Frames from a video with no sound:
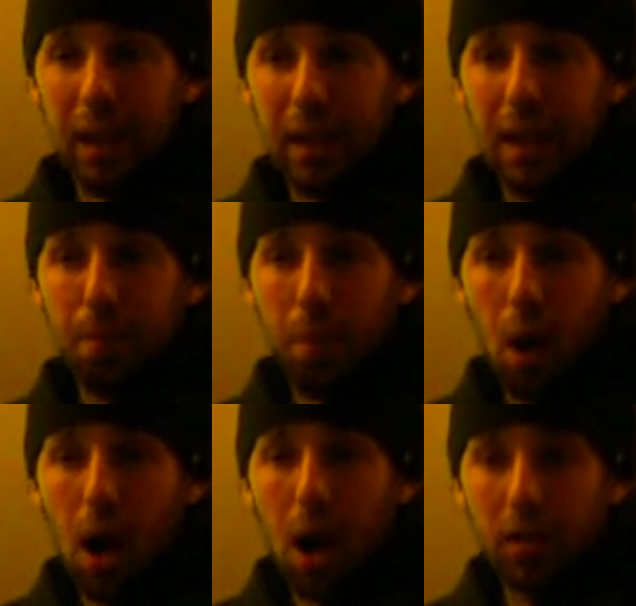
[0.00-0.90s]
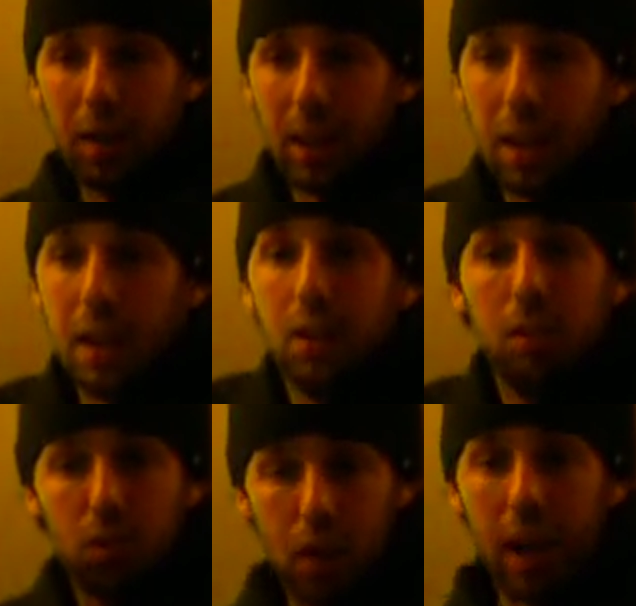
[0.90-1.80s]
and then pause and
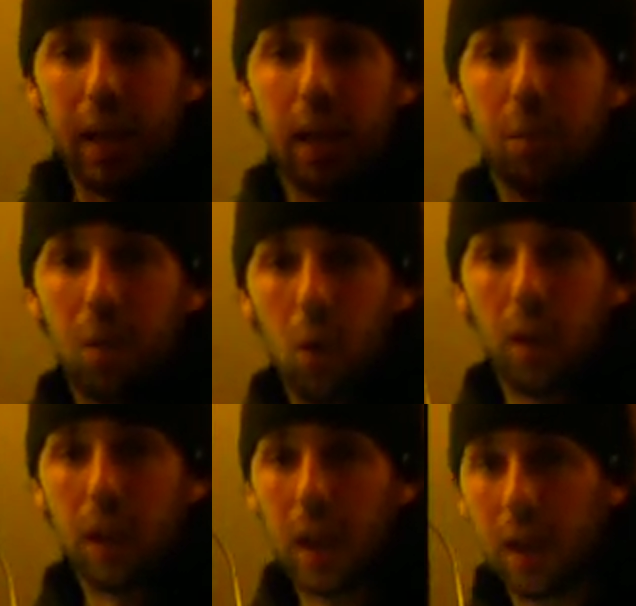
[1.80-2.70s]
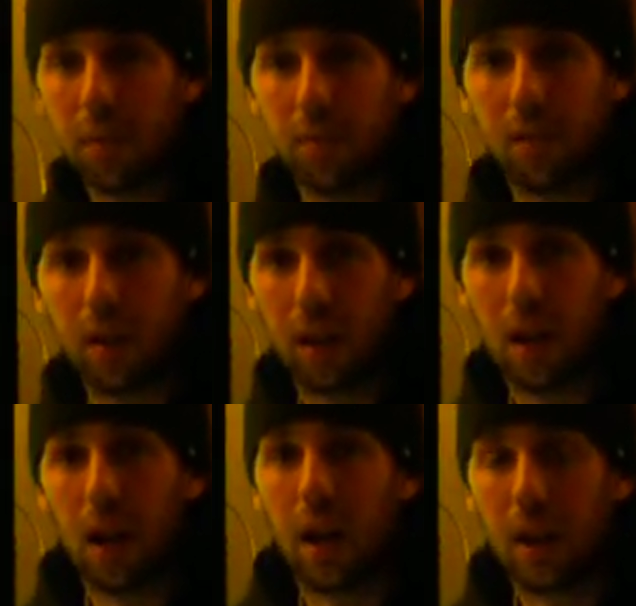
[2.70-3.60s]
then try to get them going again,
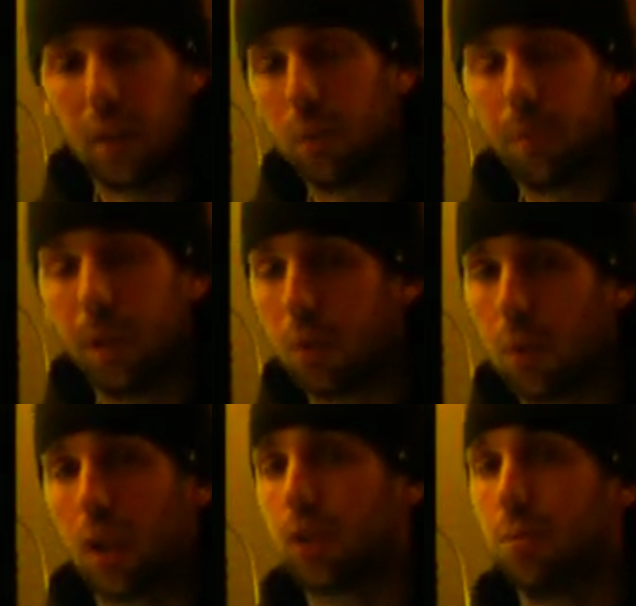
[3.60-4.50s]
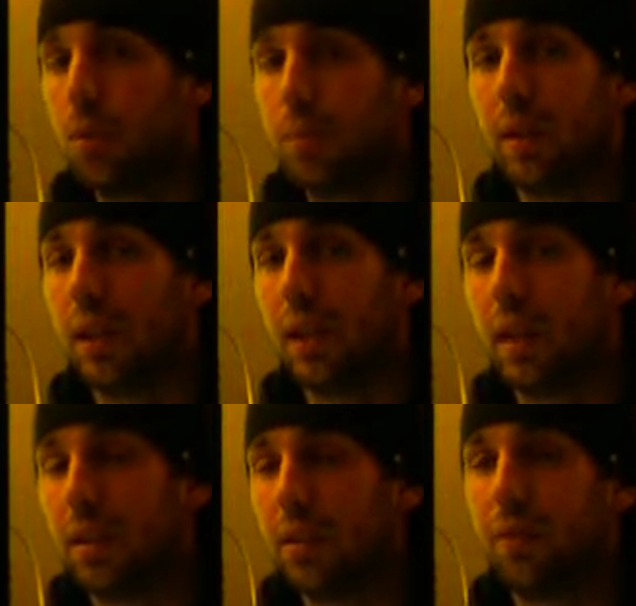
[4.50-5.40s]
and it would be a rushed movement.
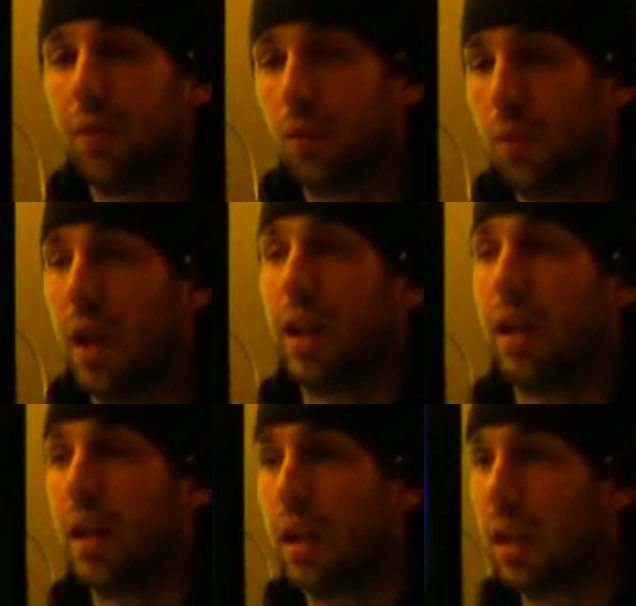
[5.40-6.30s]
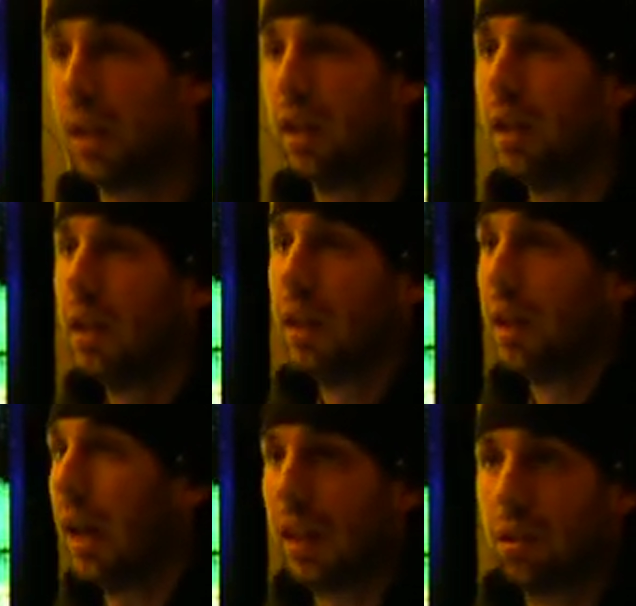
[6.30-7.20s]
It didn't feel right. And
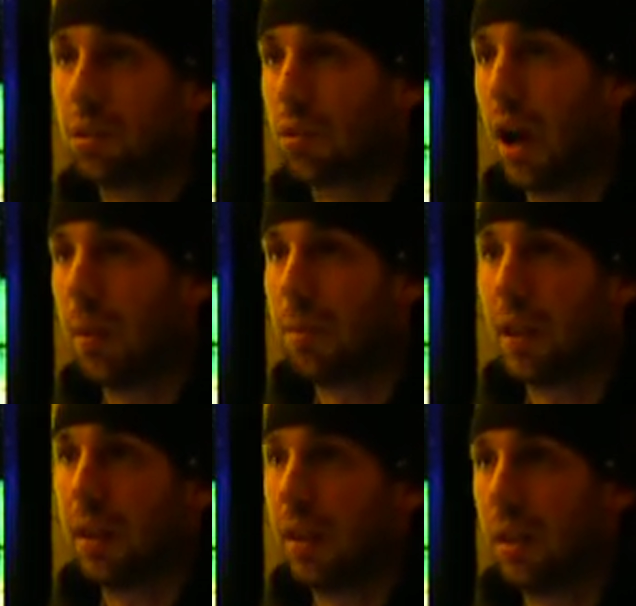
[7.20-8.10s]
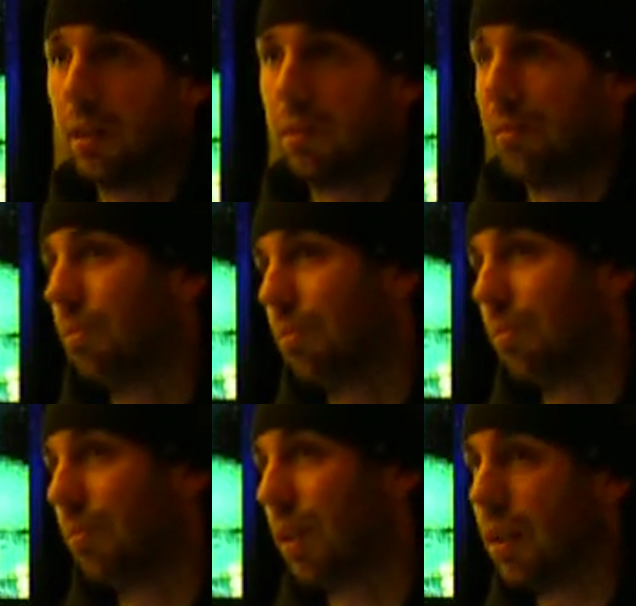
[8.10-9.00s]
I could describe
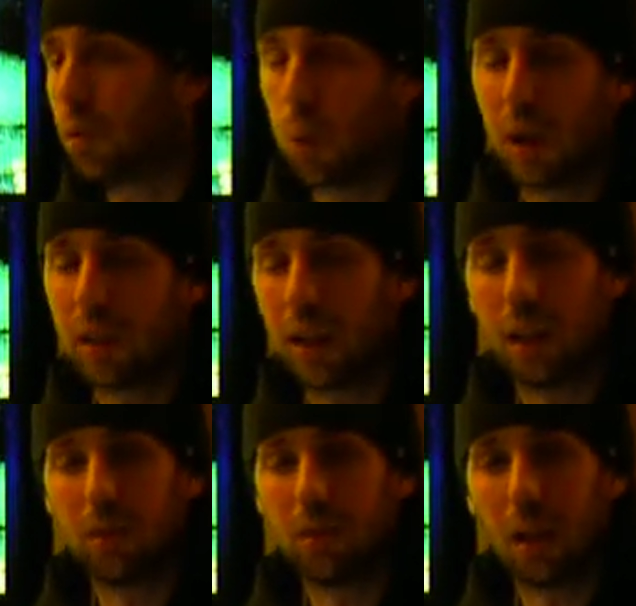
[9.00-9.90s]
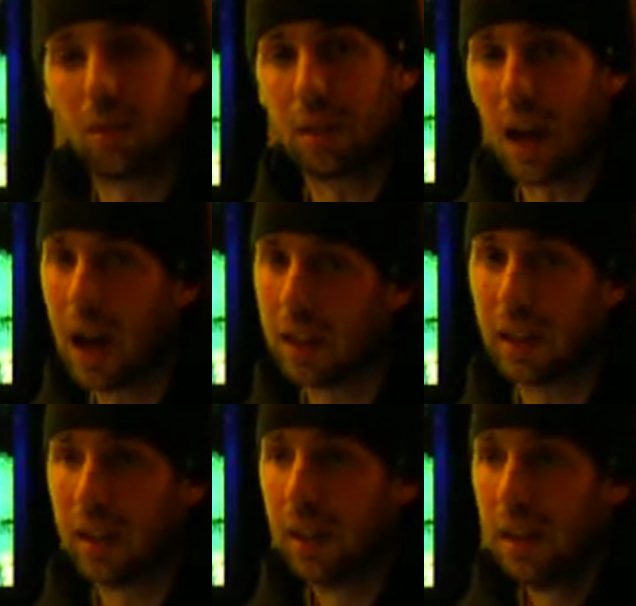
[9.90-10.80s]
in 2010, 2009,
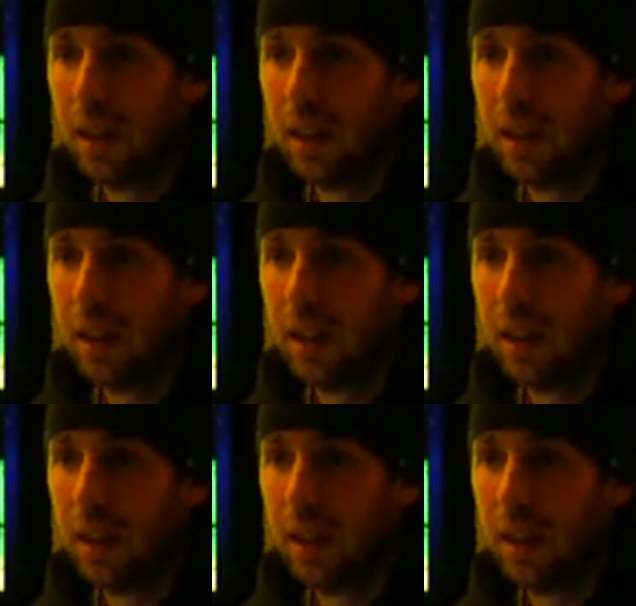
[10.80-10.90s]
that